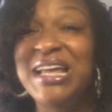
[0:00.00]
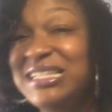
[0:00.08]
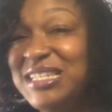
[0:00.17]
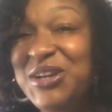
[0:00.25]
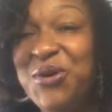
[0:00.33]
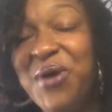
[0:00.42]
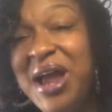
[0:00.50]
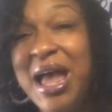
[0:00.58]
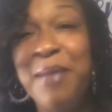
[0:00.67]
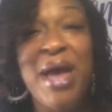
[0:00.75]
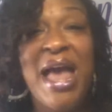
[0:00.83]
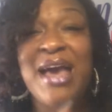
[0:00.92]

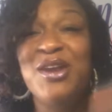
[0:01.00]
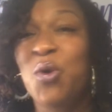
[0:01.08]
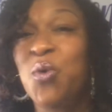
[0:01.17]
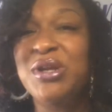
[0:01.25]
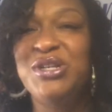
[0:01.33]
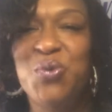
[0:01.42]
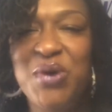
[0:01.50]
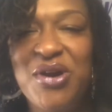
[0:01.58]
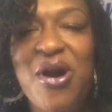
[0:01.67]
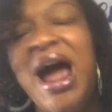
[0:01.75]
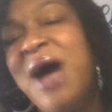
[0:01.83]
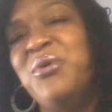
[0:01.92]
Instagram and on
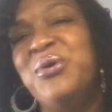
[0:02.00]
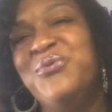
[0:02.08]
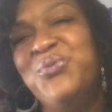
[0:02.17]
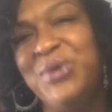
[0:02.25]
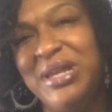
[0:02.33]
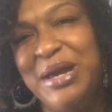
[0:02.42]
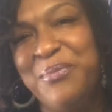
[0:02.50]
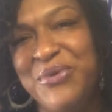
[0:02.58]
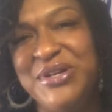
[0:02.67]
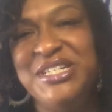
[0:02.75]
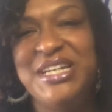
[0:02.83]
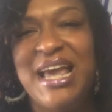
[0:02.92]
Twitter, I would really
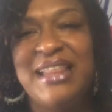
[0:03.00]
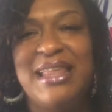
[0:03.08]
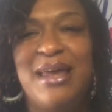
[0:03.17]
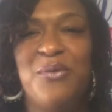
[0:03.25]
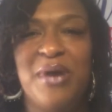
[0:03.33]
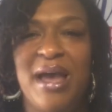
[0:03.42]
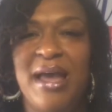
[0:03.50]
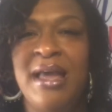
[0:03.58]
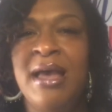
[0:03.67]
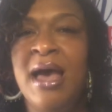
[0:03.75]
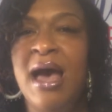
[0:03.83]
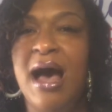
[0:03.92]
appreciate that, okay?
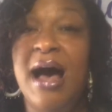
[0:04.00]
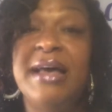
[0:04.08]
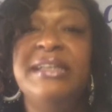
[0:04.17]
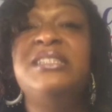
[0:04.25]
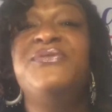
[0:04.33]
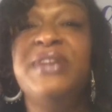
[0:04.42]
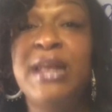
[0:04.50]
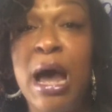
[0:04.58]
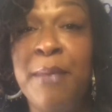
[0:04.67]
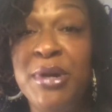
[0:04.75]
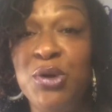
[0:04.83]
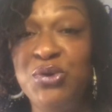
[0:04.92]
It's
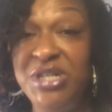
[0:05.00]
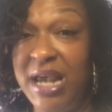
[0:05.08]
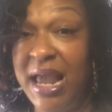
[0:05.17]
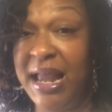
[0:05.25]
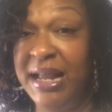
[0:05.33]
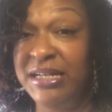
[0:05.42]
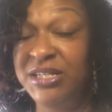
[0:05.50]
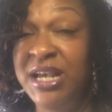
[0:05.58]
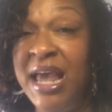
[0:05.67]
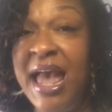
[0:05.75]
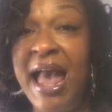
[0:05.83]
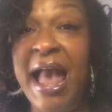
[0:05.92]
Phenomenal Change.
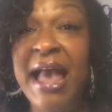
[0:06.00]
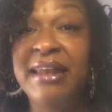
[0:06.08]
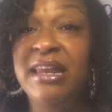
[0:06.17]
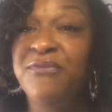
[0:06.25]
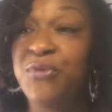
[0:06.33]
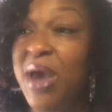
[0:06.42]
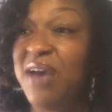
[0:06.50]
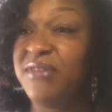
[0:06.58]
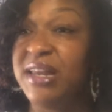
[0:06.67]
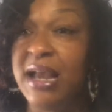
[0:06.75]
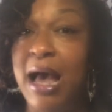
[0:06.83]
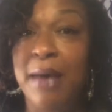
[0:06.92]
And if you have
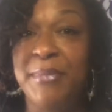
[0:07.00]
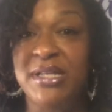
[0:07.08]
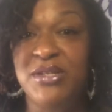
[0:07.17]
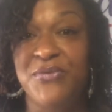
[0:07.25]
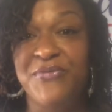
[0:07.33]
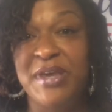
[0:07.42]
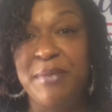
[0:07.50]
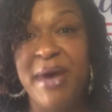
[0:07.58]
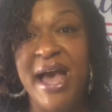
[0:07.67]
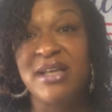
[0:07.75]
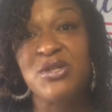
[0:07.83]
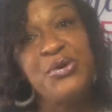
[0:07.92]
any comments or
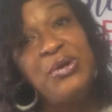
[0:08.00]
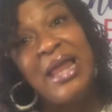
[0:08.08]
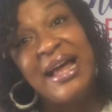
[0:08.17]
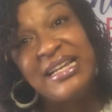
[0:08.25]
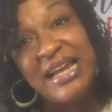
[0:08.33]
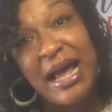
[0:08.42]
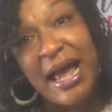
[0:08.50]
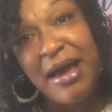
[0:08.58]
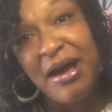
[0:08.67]
feedbacks or you'd like to